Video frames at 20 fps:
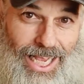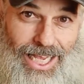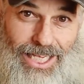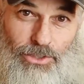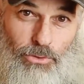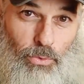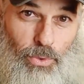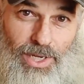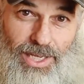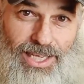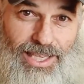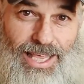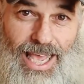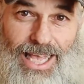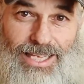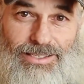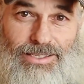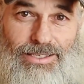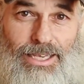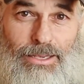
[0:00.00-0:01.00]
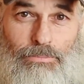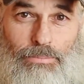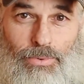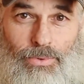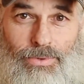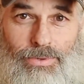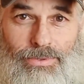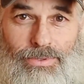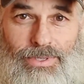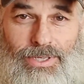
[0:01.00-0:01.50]
It's really that
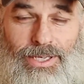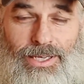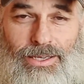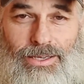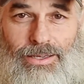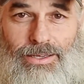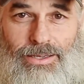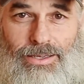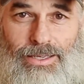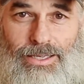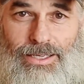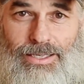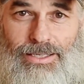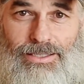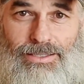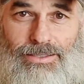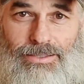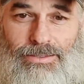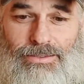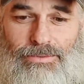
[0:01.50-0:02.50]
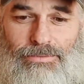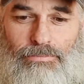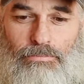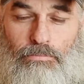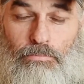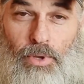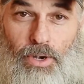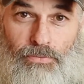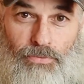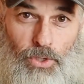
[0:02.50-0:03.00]
simple.
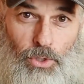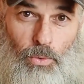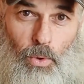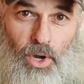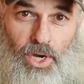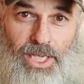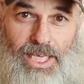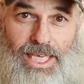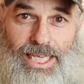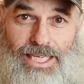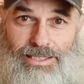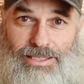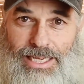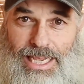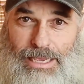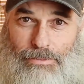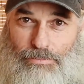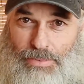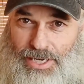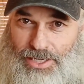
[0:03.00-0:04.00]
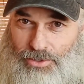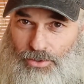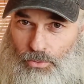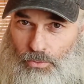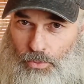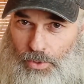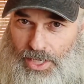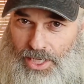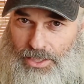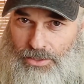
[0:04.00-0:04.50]
But if you want to get deep into the
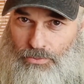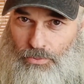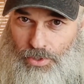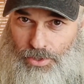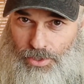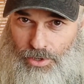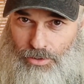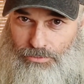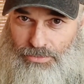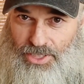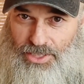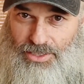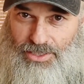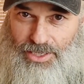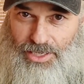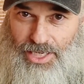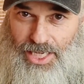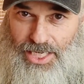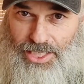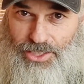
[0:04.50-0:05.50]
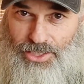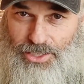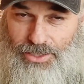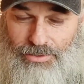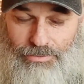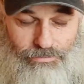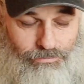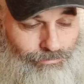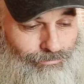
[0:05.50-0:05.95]
weeds with home distillation,